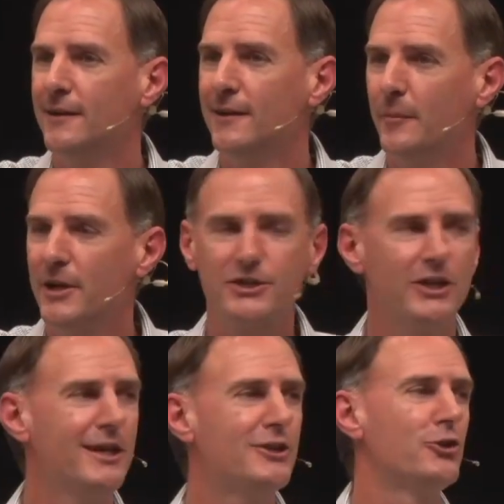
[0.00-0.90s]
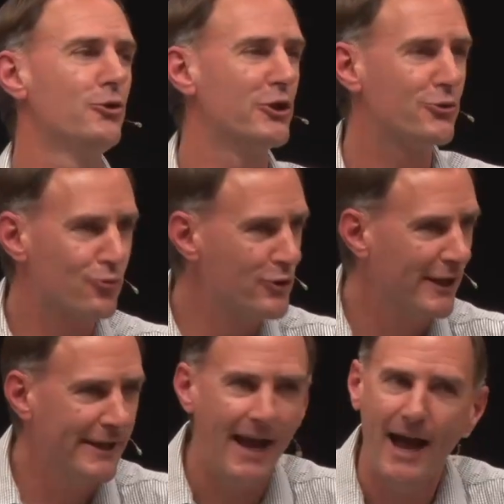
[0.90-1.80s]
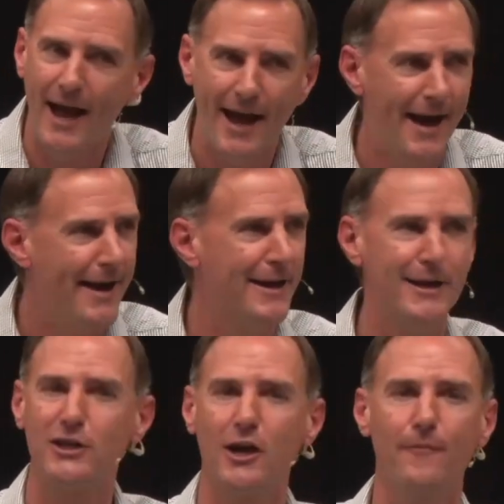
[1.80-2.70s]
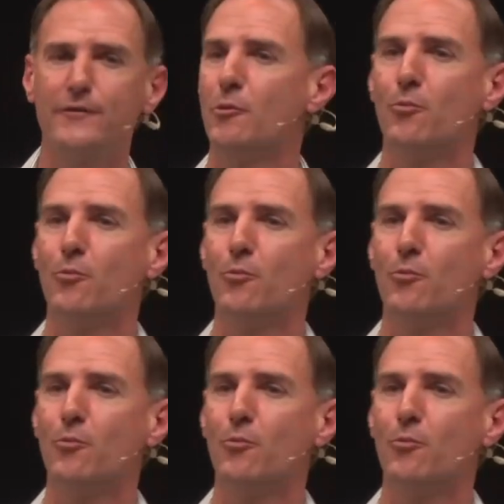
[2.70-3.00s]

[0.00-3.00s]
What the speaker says: I'm going to teach you this really hard, uncomfortable